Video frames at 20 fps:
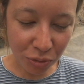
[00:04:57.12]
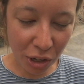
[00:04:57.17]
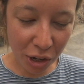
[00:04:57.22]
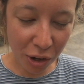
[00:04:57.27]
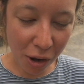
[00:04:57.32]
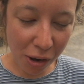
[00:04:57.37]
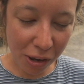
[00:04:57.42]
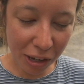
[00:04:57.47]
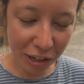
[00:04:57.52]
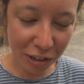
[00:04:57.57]
They
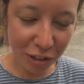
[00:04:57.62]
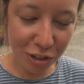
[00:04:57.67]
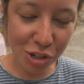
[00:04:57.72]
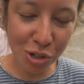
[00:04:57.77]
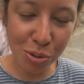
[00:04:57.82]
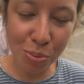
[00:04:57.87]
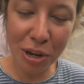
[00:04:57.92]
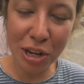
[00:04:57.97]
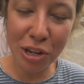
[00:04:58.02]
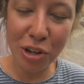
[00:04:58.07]
got like a
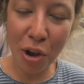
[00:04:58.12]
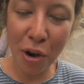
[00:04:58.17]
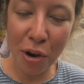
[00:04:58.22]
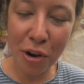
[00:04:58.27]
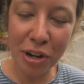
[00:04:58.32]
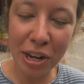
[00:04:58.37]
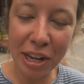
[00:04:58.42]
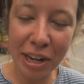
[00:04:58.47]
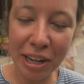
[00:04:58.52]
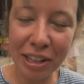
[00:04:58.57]
sweet
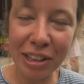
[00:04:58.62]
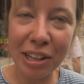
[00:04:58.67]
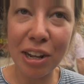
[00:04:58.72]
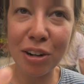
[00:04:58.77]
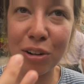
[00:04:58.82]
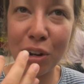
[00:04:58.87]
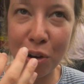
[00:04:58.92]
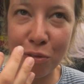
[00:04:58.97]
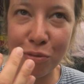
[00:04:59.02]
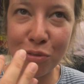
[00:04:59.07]
coating and
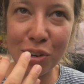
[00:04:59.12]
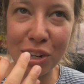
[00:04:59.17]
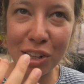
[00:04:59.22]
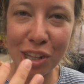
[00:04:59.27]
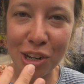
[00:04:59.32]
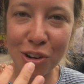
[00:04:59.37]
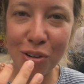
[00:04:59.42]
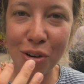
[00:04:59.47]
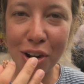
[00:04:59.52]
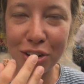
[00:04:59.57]
then like
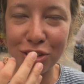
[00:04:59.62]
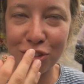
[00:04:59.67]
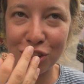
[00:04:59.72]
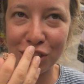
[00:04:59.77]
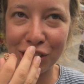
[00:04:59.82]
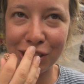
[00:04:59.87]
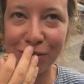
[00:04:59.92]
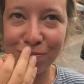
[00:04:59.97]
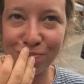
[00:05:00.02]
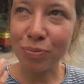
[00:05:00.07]
really
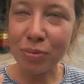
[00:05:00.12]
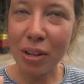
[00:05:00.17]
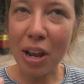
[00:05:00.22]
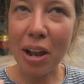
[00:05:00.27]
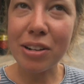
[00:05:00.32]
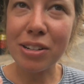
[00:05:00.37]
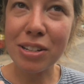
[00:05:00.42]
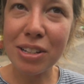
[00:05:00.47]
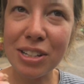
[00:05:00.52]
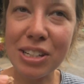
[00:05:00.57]
crunchy. I
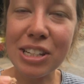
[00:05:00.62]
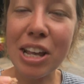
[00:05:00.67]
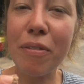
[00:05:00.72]
want them.